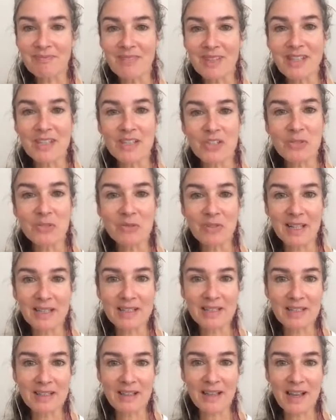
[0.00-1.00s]

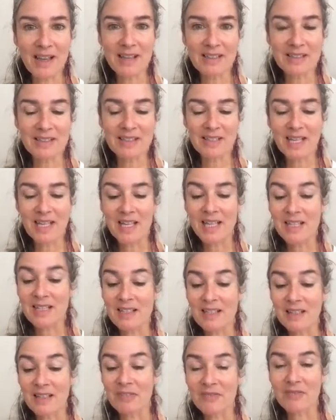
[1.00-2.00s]
surrender that to
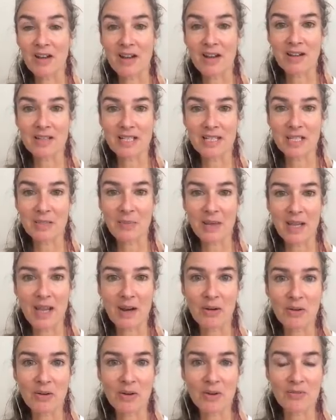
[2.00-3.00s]
the vast
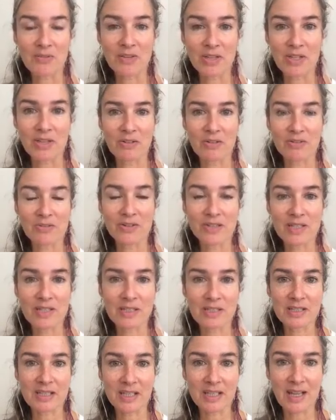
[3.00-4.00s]
power of the universe,
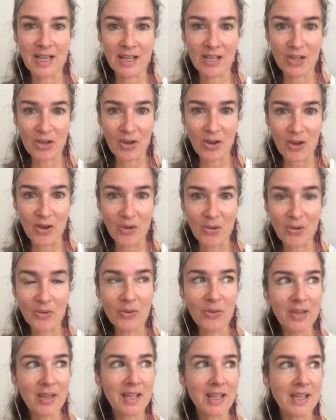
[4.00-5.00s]
to let
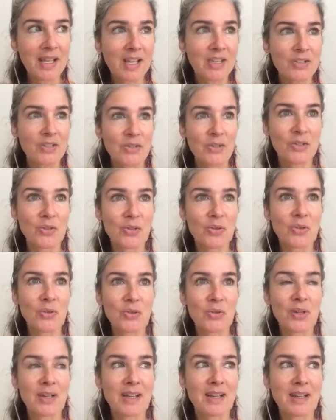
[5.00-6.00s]
go,
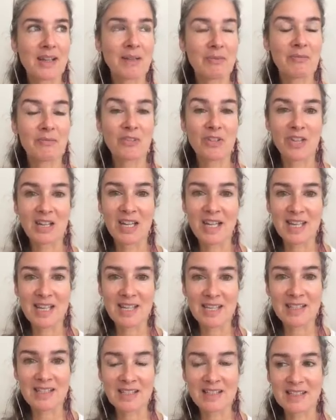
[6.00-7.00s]
to
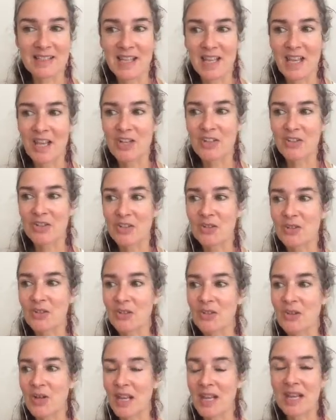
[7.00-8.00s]
release,
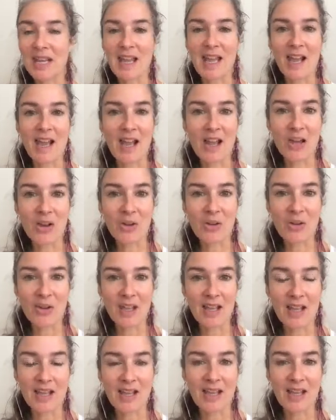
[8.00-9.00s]
to allow
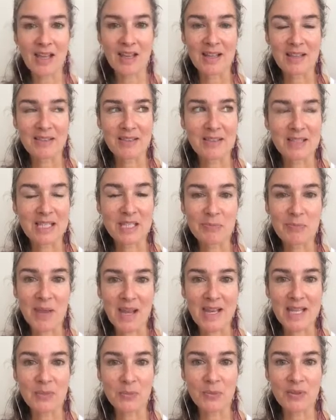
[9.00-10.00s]

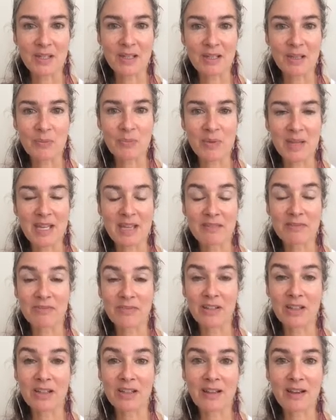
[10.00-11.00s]
space within our being
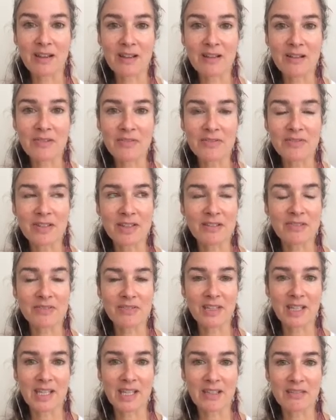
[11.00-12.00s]
for love and
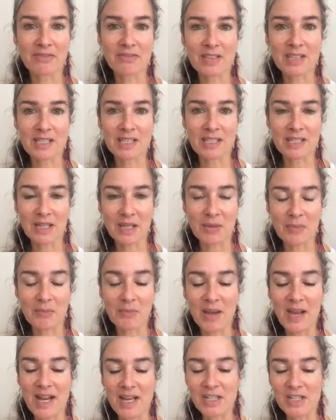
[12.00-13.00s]
forgiveness and
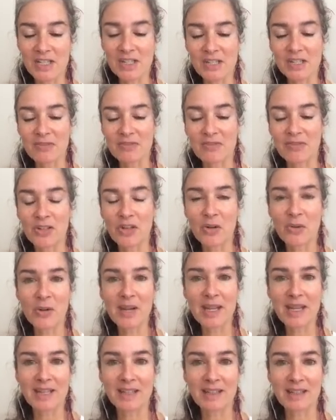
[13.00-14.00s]
compassion to flow
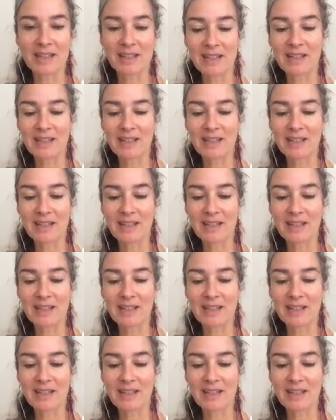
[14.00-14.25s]
in,